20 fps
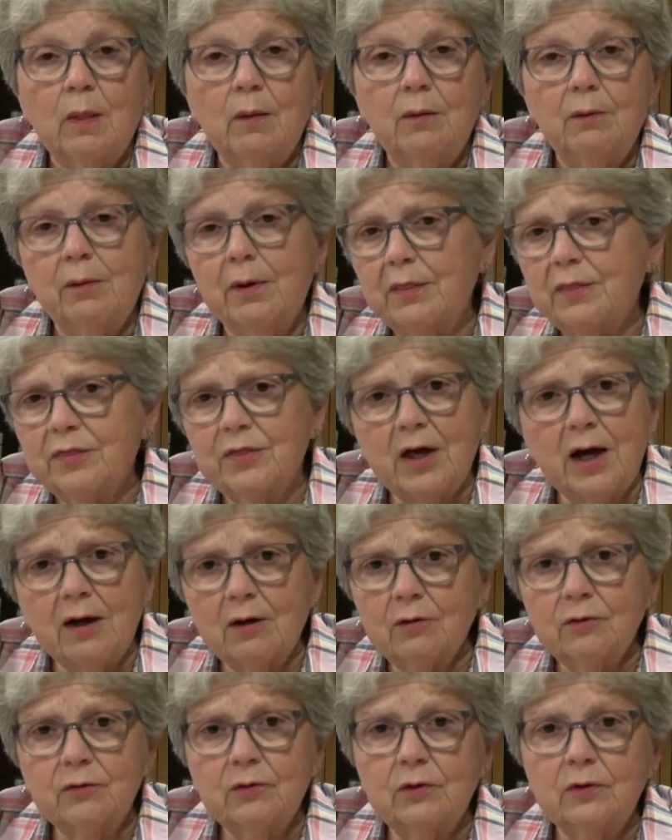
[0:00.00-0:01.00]
won
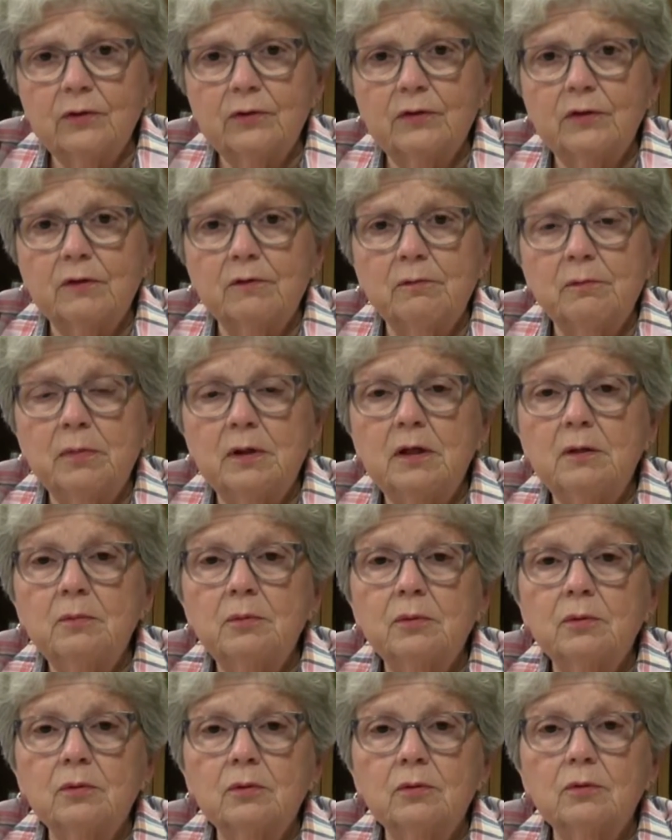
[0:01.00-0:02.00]
thousands of
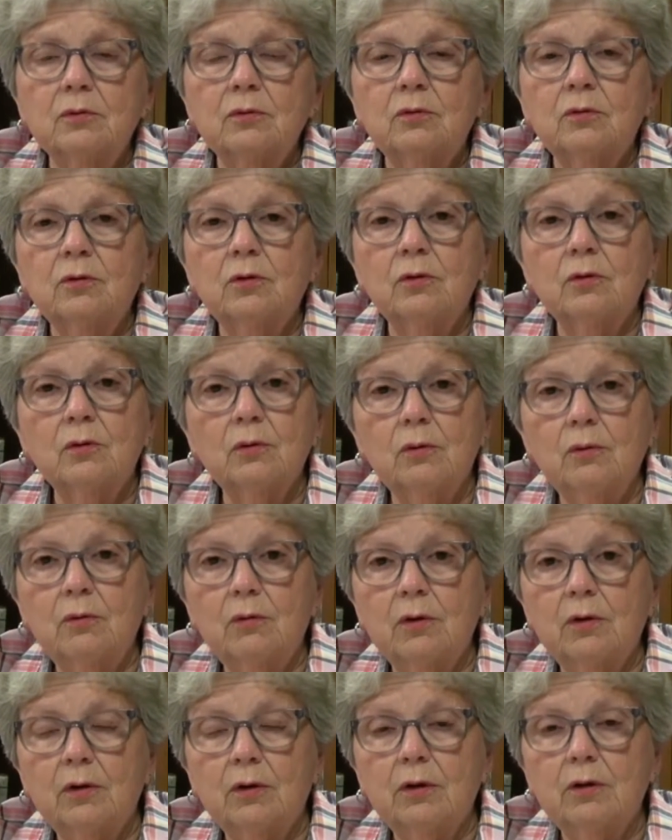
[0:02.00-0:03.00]
people to the
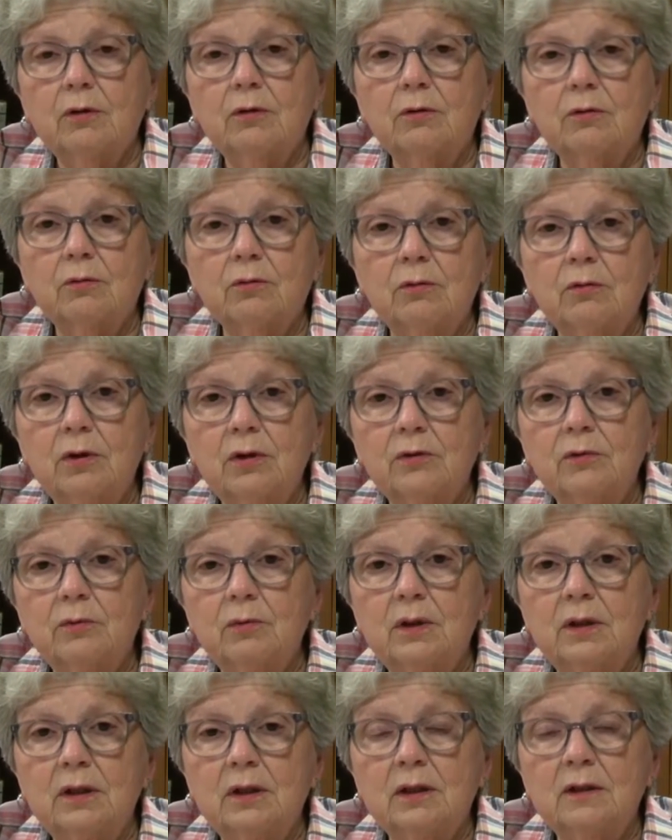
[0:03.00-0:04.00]
Lord through his
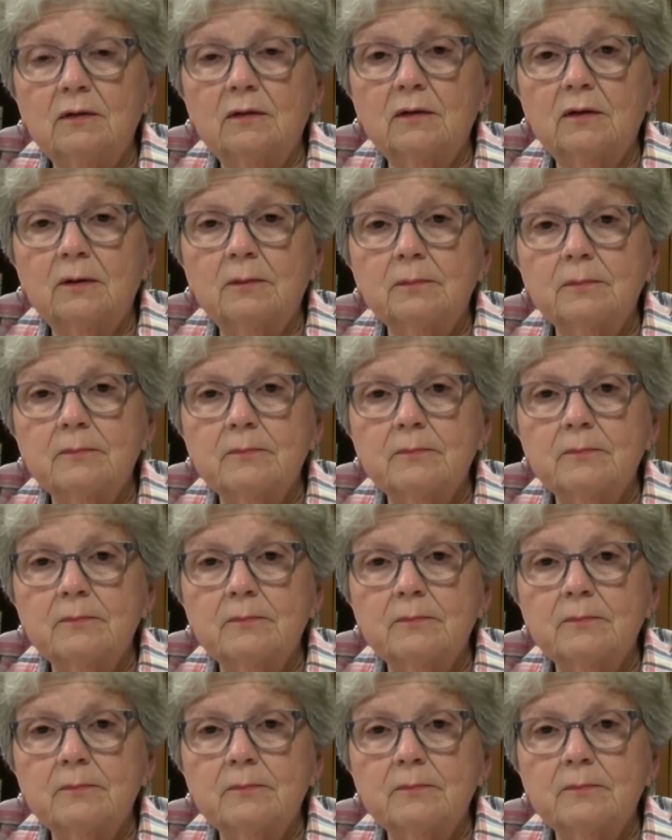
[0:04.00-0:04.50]
witness.